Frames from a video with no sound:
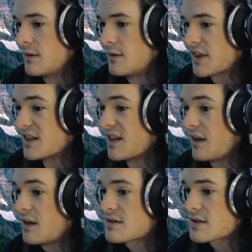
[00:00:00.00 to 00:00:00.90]
at the
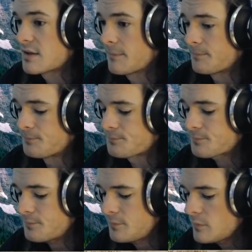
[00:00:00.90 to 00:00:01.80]
latest,
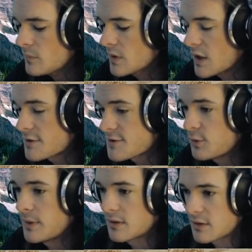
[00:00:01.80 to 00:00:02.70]

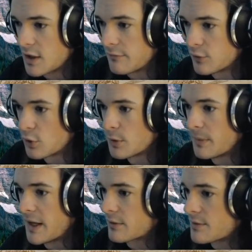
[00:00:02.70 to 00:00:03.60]
assuming kind of normal
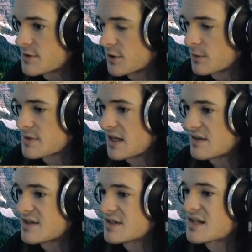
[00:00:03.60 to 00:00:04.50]
macro
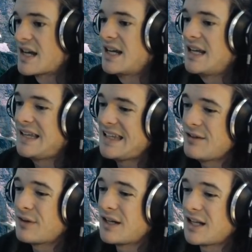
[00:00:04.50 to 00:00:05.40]
circumstances.
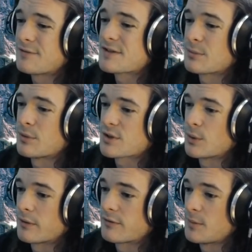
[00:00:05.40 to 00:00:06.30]
Even if someone's
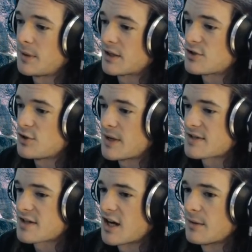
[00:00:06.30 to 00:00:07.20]
going for a big
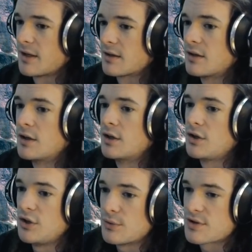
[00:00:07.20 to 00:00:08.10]
2-base timing,
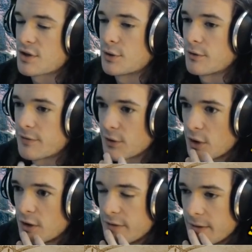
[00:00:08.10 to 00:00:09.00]
use the third for
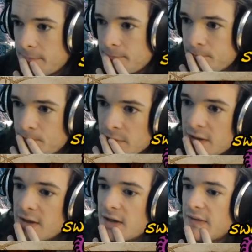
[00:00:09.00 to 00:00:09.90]
larva
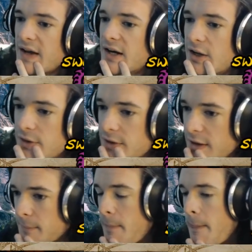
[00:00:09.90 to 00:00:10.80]
and that kind of
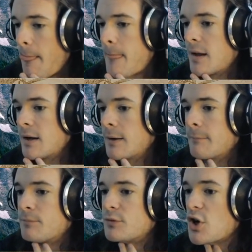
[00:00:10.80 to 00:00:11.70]
thing.
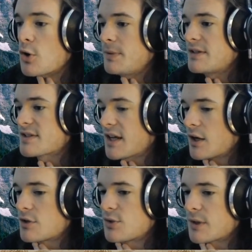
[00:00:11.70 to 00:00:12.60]
Don't be
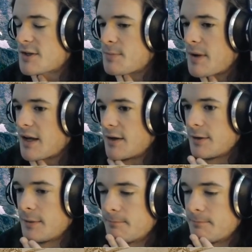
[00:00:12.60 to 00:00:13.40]
scared to expand.